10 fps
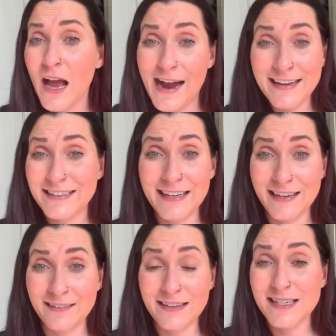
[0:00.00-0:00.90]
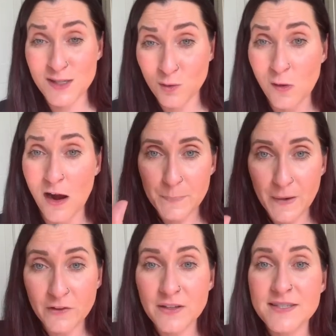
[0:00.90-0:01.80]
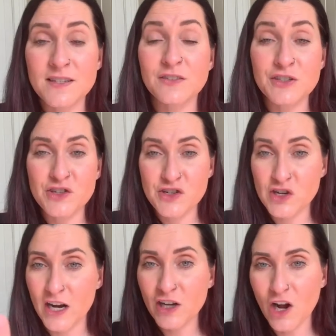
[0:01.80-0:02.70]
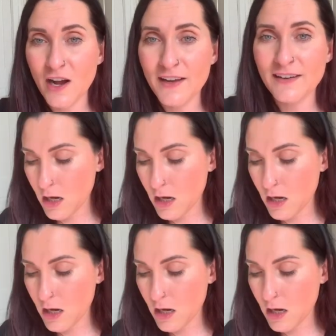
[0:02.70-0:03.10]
I get it. It's a lot. But let's truck on.